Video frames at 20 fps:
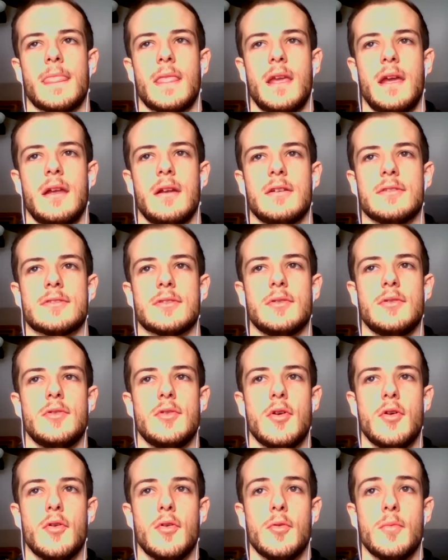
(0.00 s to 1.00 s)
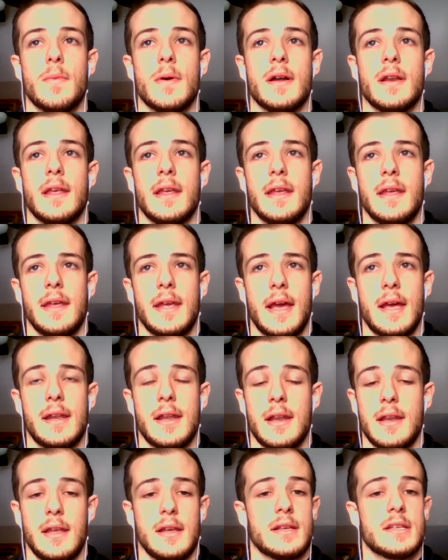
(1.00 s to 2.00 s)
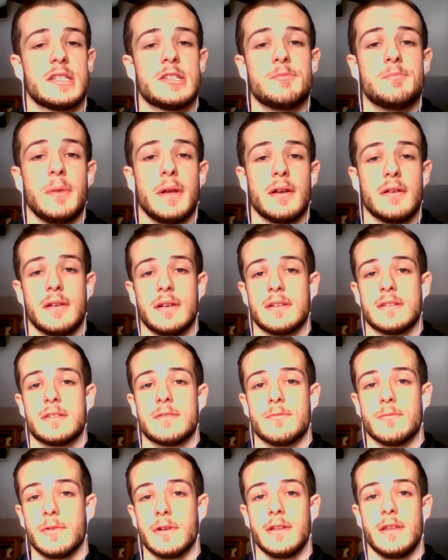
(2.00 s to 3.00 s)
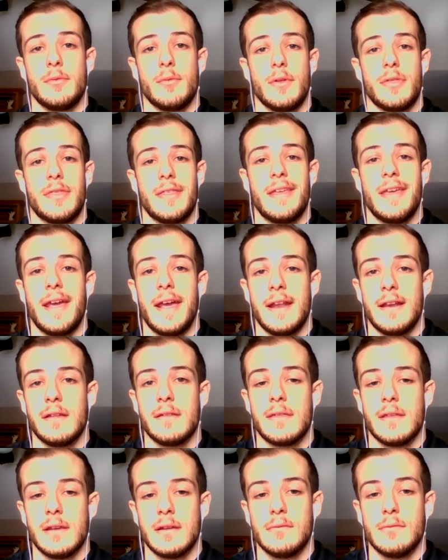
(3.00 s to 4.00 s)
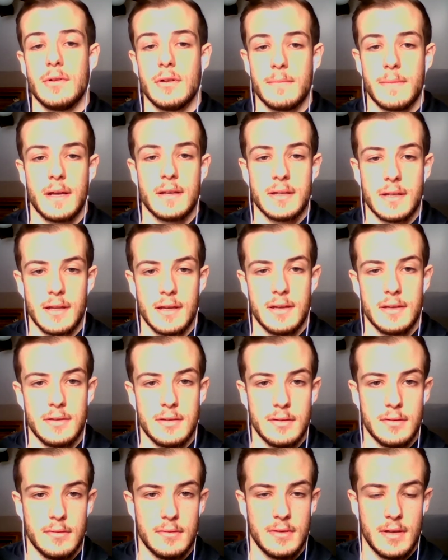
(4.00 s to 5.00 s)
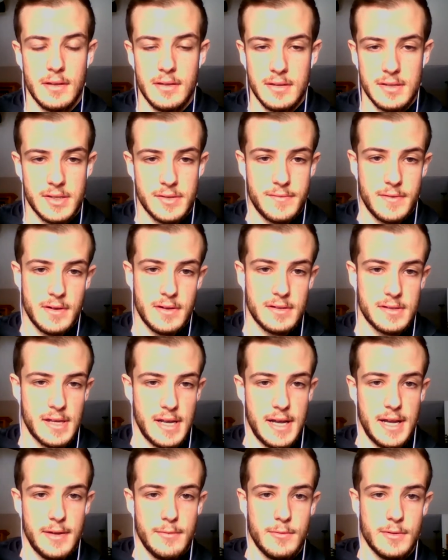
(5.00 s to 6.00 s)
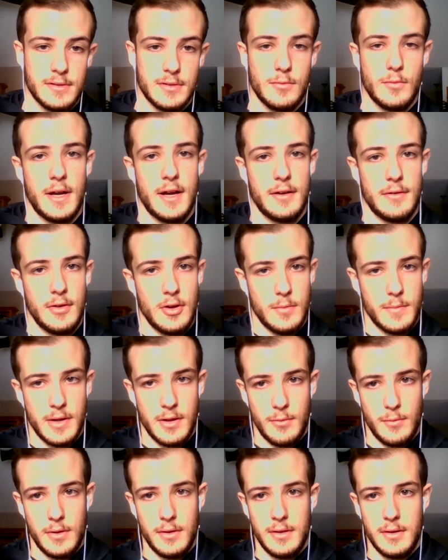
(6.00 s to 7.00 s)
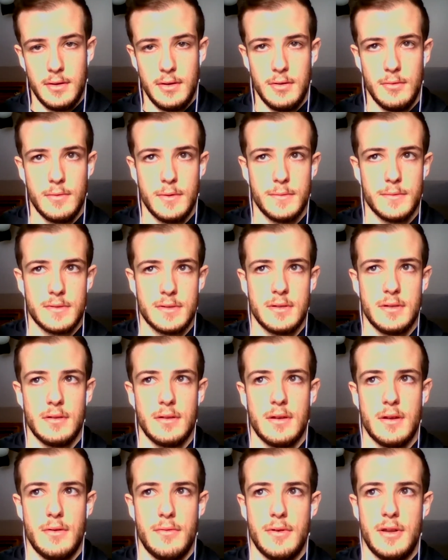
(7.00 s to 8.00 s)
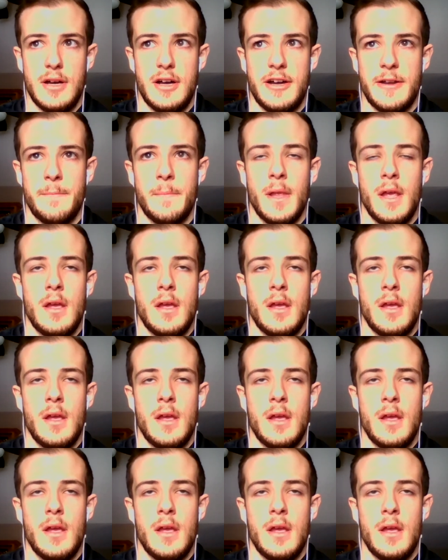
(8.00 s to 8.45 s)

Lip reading: And also nobody had any experience really with anything we were about to get into, at least as far as I was aware. Nobody really knew what was going on.